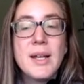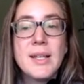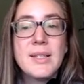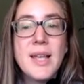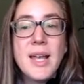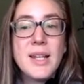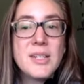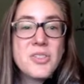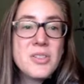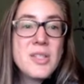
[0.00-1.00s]
is that
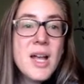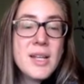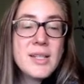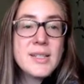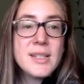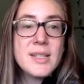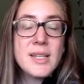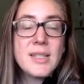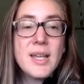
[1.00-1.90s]
it's just non-existent